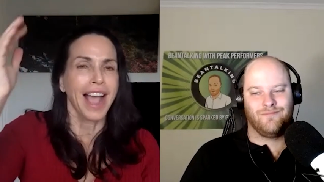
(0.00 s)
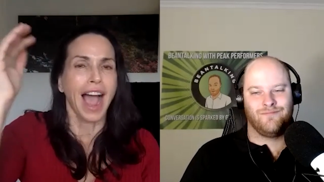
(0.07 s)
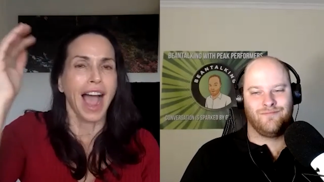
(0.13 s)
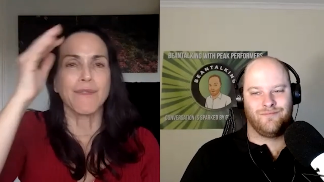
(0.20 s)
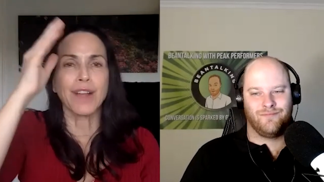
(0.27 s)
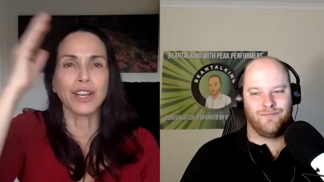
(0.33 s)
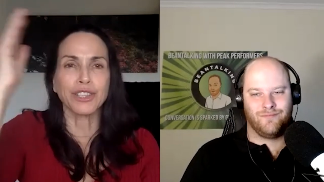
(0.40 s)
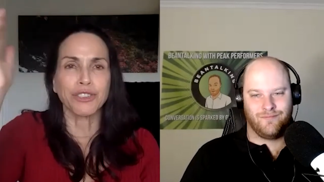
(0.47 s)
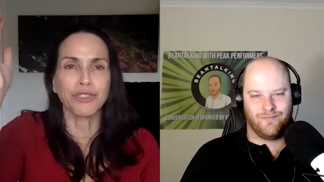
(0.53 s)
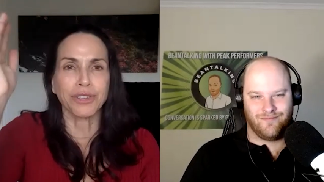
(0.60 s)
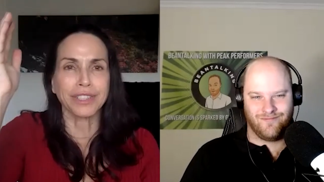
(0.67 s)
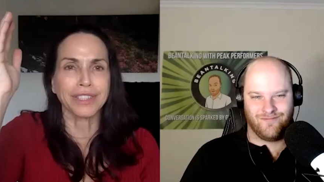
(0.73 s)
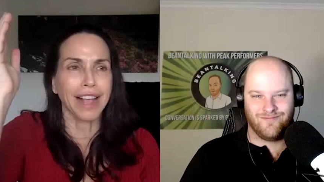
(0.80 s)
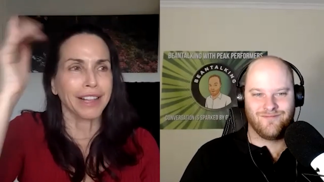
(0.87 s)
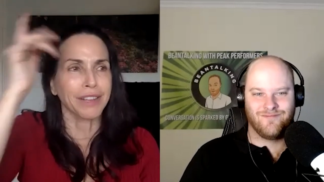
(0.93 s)
Speaker 1: I'm not sure
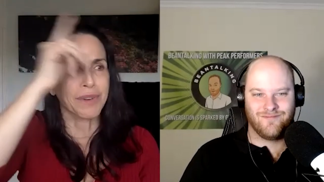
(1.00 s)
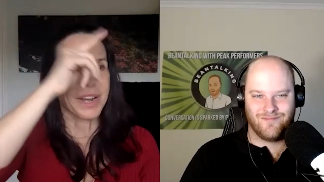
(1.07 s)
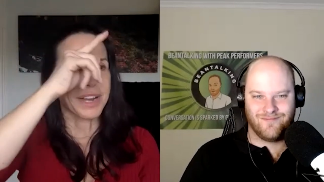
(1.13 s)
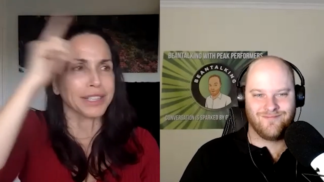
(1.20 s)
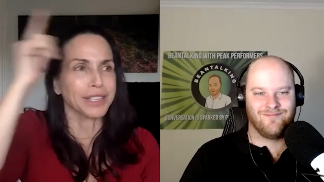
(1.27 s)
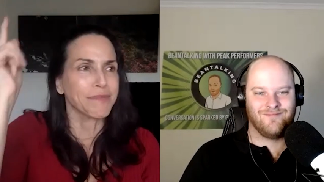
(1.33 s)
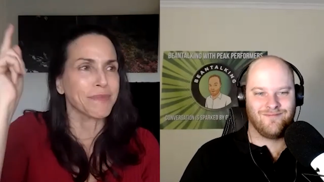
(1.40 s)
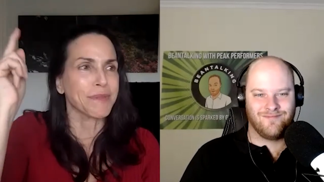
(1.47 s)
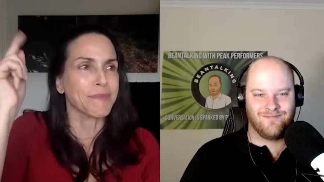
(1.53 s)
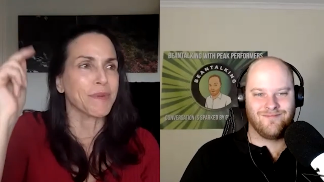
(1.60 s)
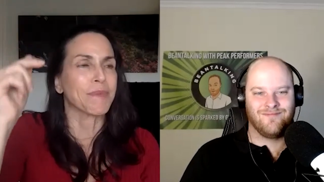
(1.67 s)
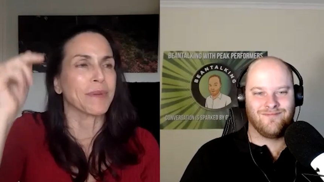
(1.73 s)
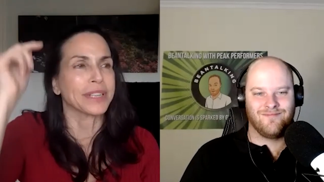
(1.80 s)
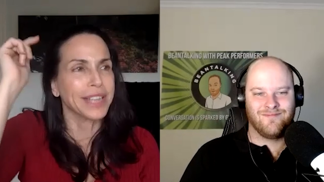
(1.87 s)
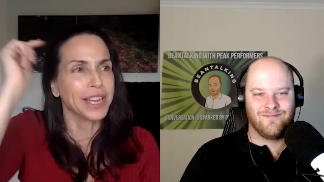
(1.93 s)
exactly where I lead
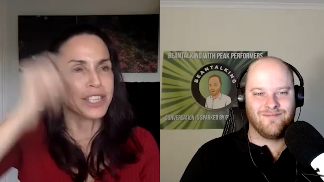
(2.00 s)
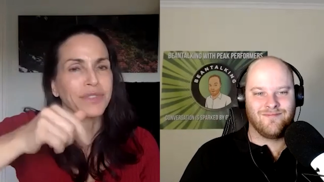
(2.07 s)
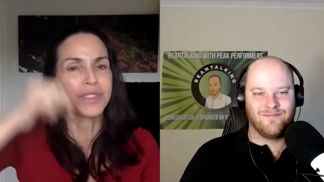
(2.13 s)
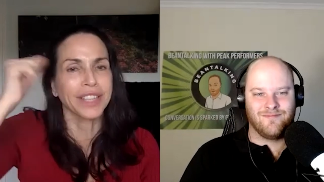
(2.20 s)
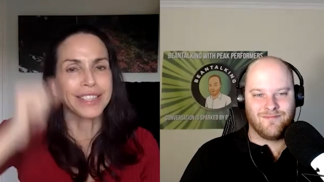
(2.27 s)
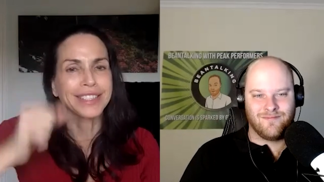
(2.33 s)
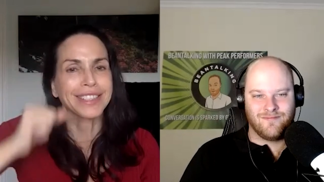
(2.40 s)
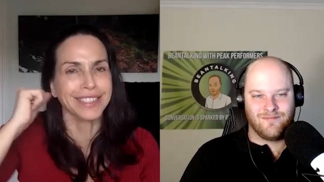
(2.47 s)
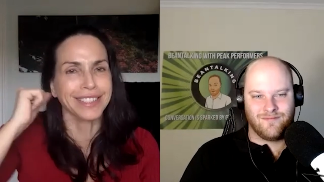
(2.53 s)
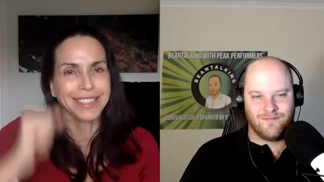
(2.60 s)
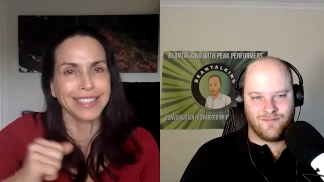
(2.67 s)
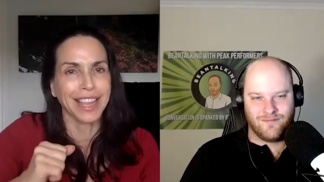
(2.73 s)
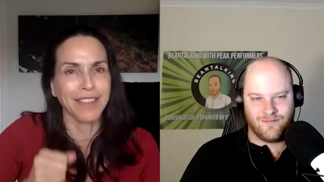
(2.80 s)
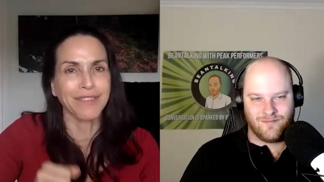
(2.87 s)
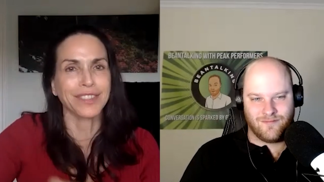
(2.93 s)
people, but Tasia Valenza is the
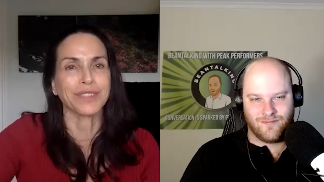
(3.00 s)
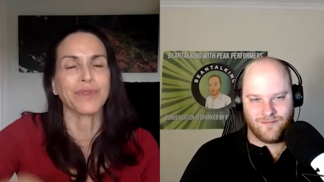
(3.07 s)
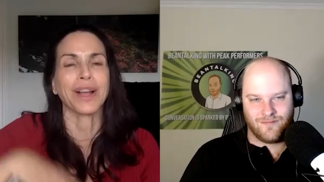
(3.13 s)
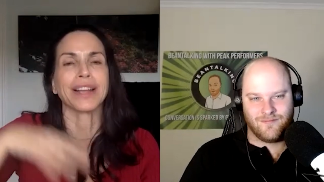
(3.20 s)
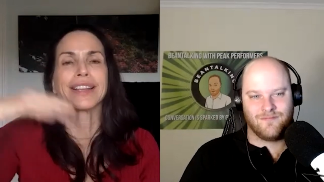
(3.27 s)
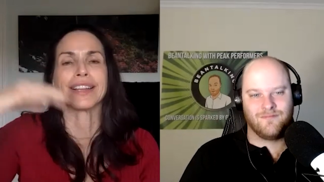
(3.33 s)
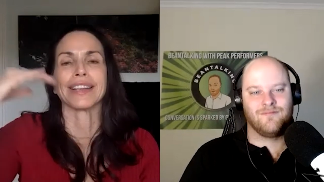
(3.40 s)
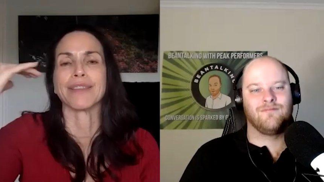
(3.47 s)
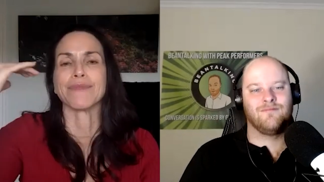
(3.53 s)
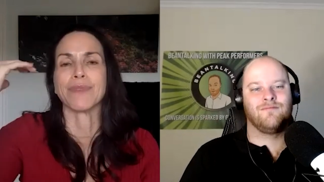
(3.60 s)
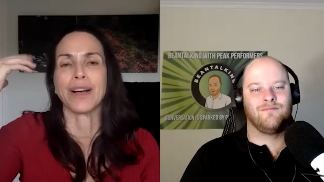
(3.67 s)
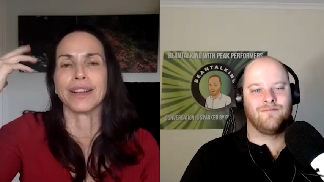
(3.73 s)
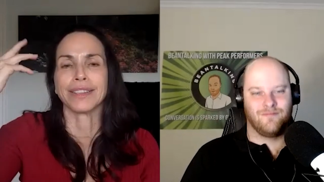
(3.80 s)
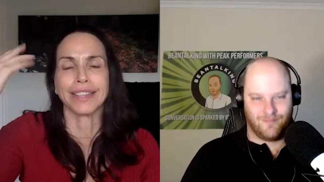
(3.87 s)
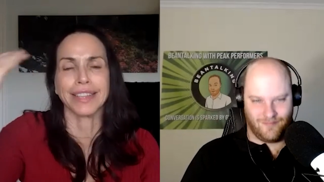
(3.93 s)
safest one, and I'm
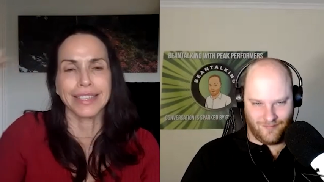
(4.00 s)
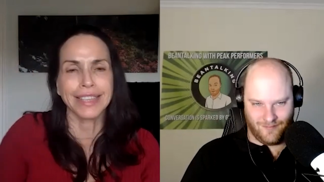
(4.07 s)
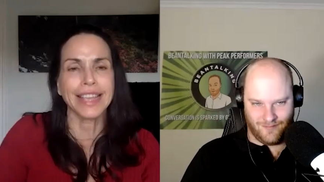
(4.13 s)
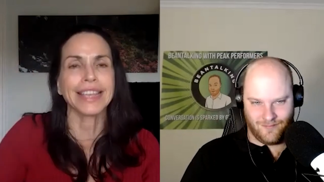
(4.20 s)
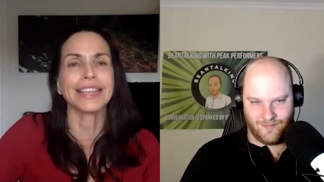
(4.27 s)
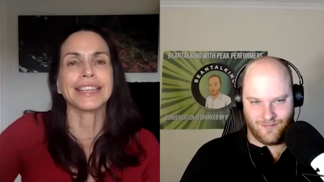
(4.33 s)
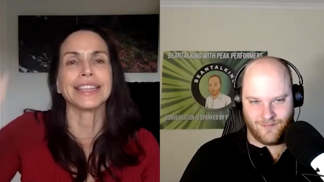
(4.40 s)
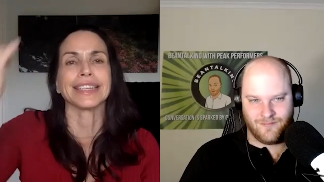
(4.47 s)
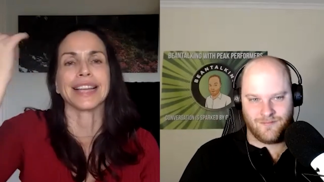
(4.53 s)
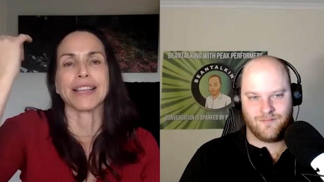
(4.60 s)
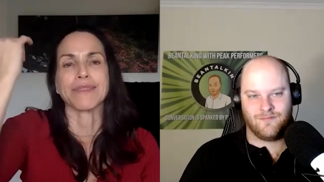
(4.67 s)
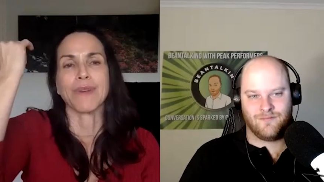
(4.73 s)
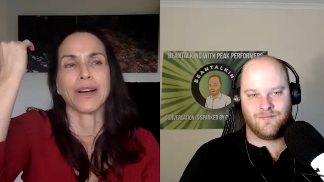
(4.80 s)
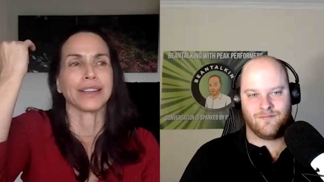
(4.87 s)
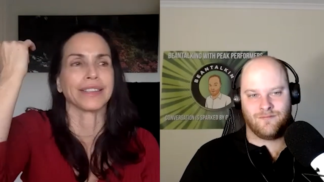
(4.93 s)
on LinkedIn and I'm
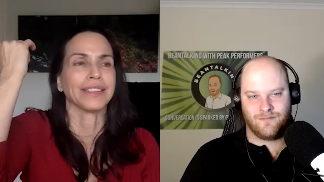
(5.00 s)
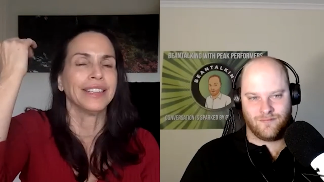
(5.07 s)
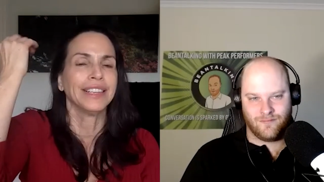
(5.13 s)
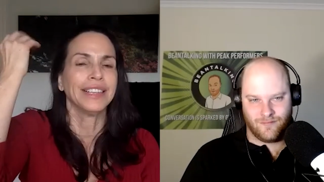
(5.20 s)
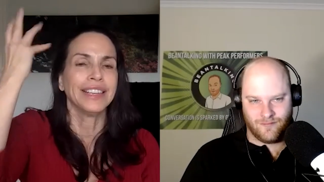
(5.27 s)
on